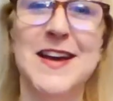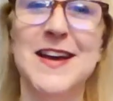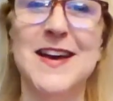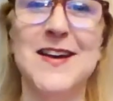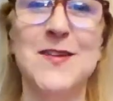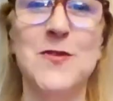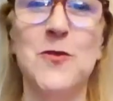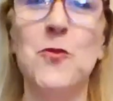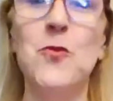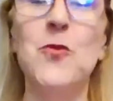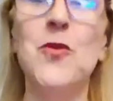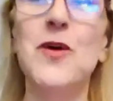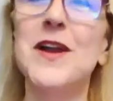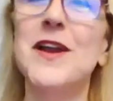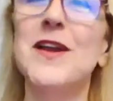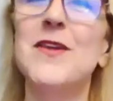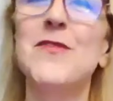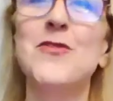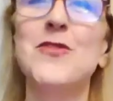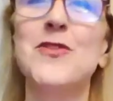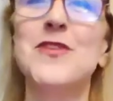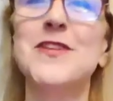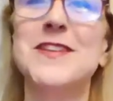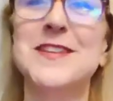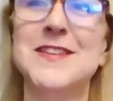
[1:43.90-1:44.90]

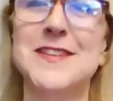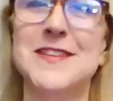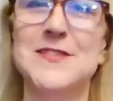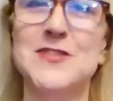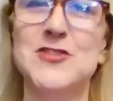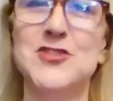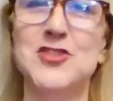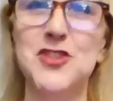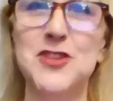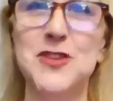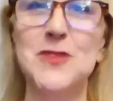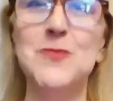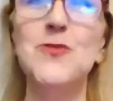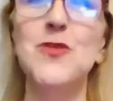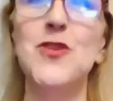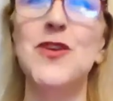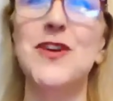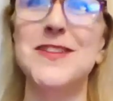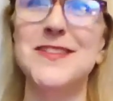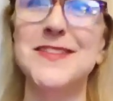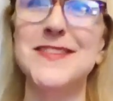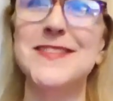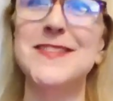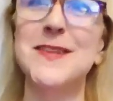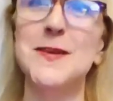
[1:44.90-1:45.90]
whatever it is, she
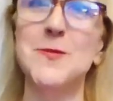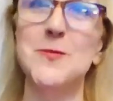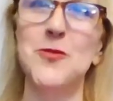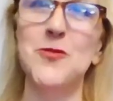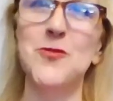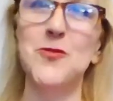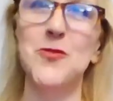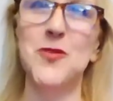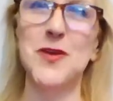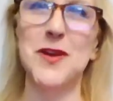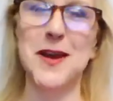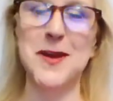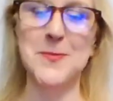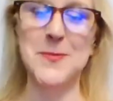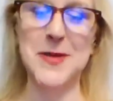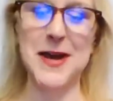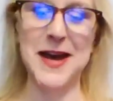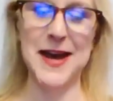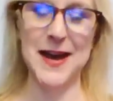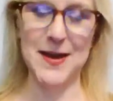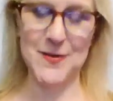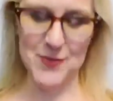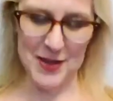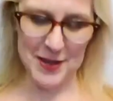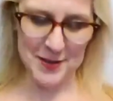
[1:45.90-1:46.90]
wants some of what I'm
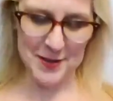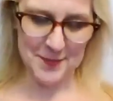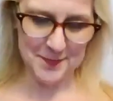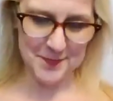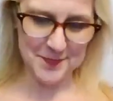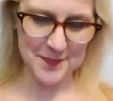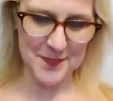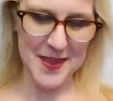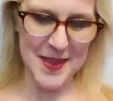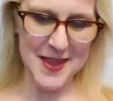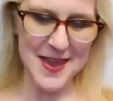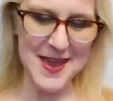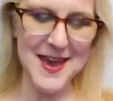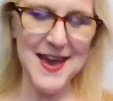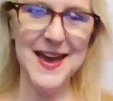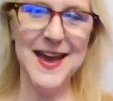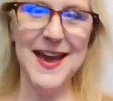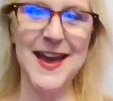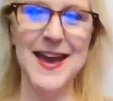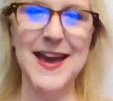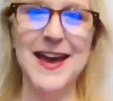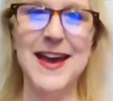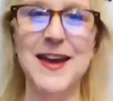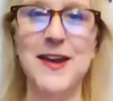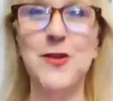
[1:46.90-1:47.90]
having.
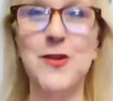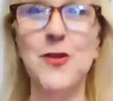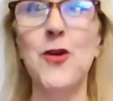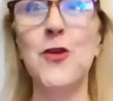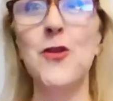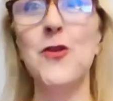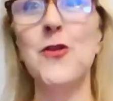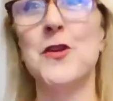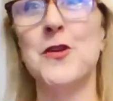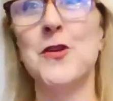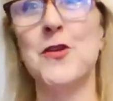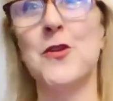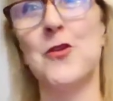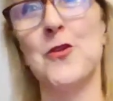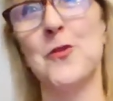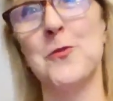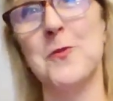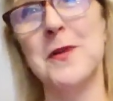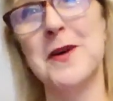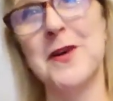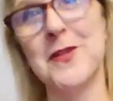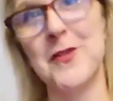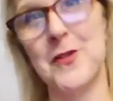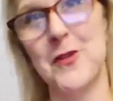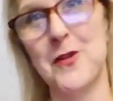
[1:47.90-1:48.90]
And her
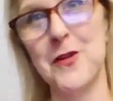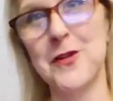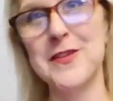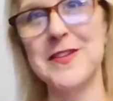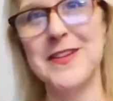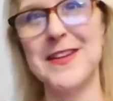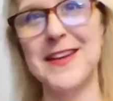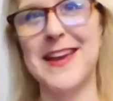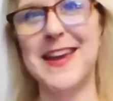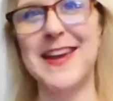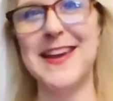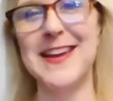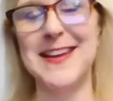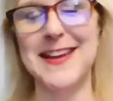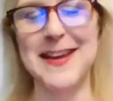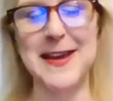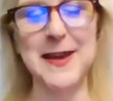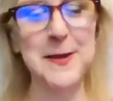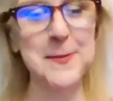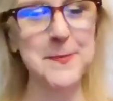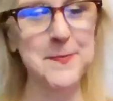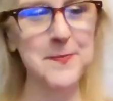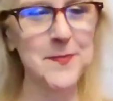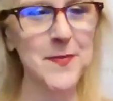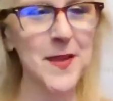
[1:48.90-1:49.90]
mother,
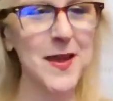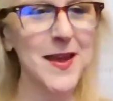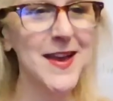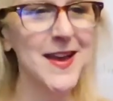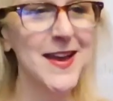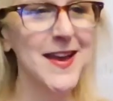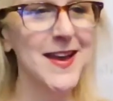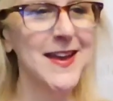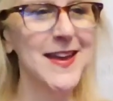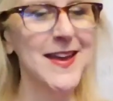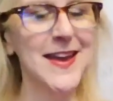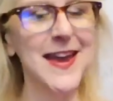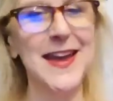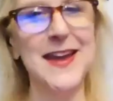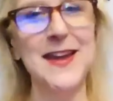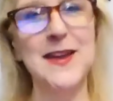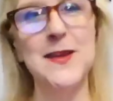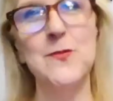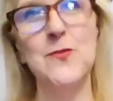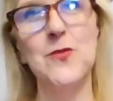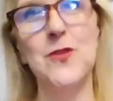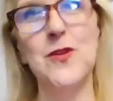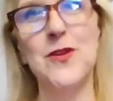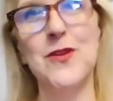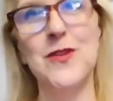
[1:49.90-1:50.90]
Katie
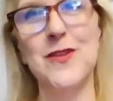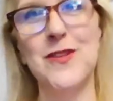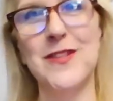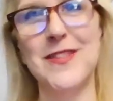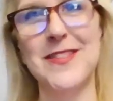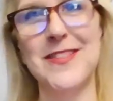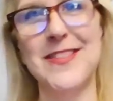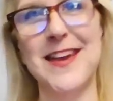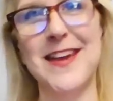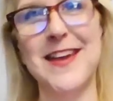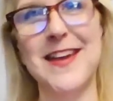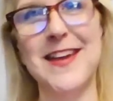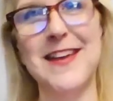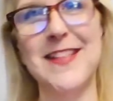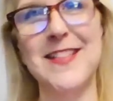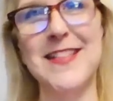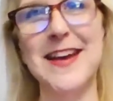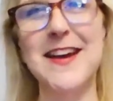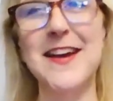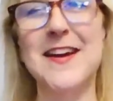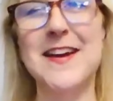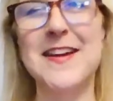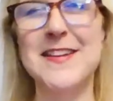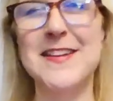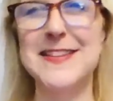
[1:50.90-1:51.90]
will, they
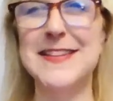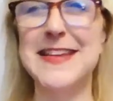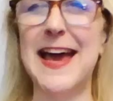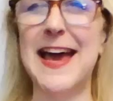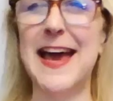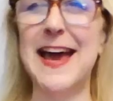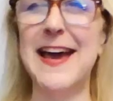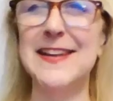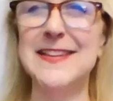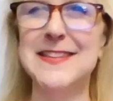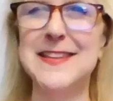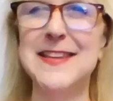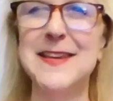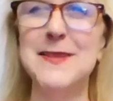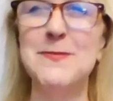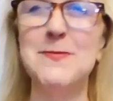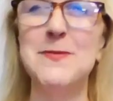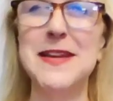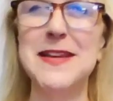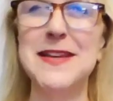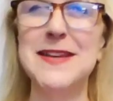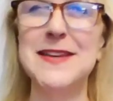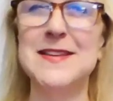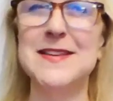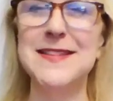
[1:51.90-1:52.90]
kind of tag team
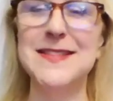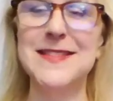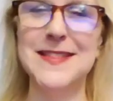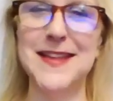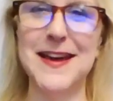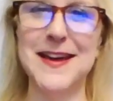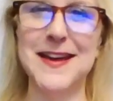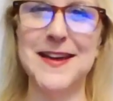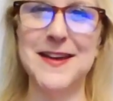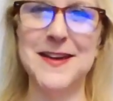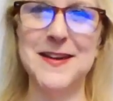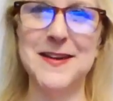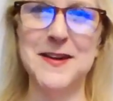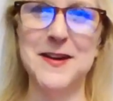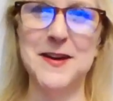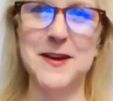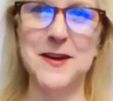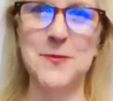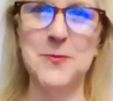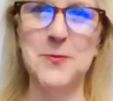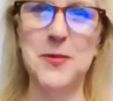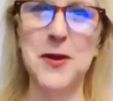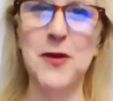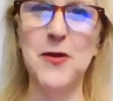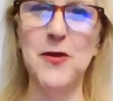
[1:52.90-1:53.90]
me like
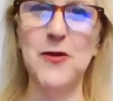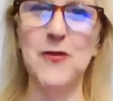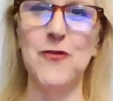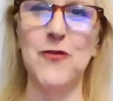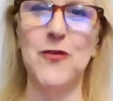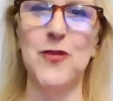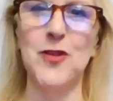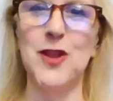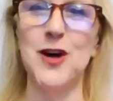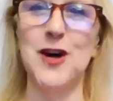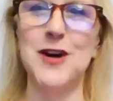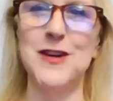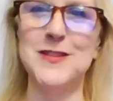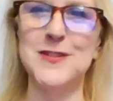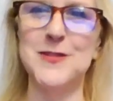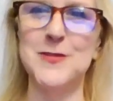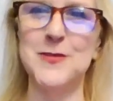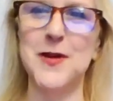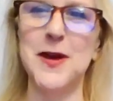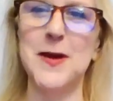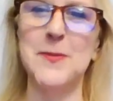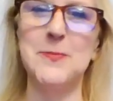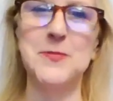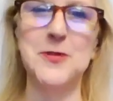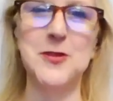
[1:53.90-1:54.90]
a pair of
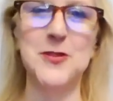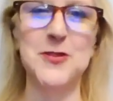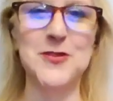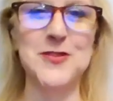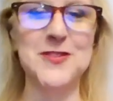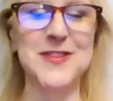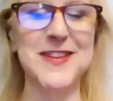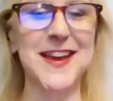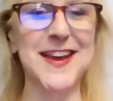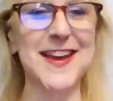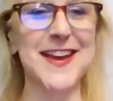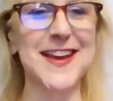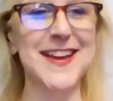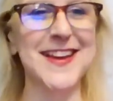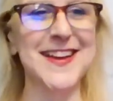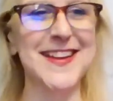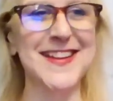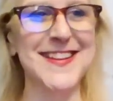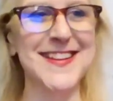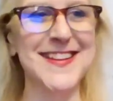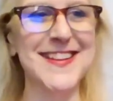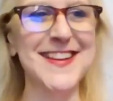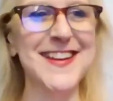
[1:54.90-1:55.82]
velociraptors. And